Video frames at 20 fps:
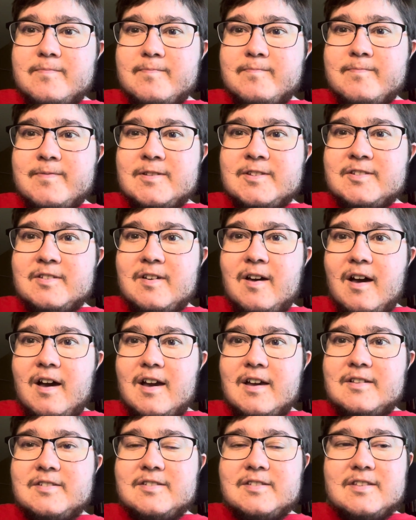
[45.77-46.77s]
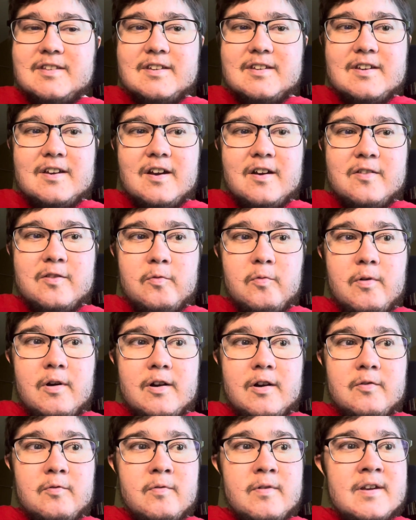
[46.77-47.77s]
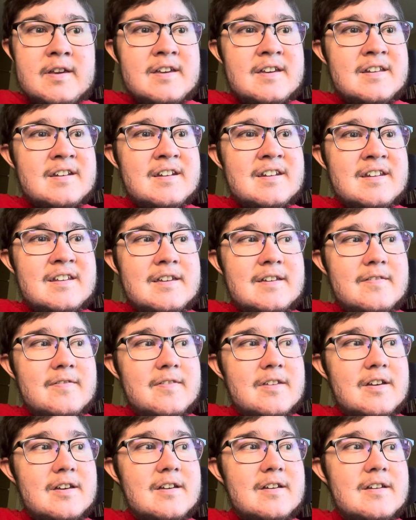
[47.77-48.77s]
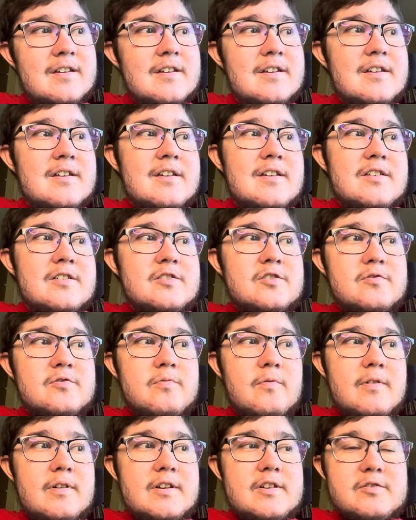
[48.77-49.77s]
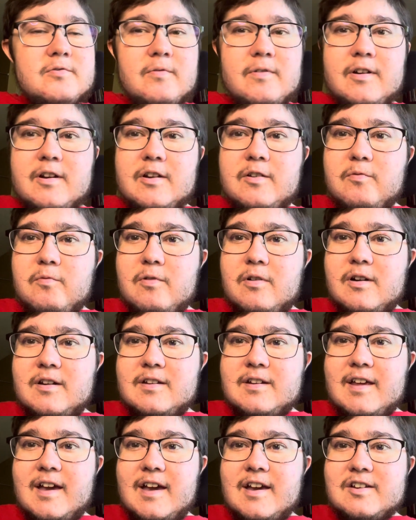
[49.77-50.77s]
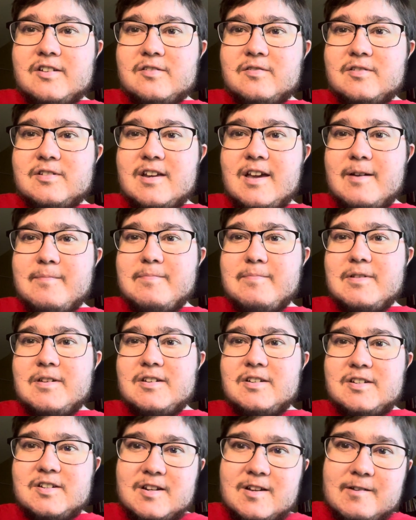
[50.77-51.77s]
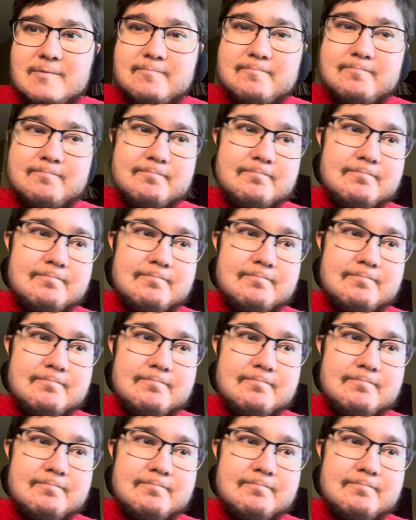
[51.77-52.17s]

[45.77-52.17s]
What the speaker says: besides the one win in the 2021 national championship.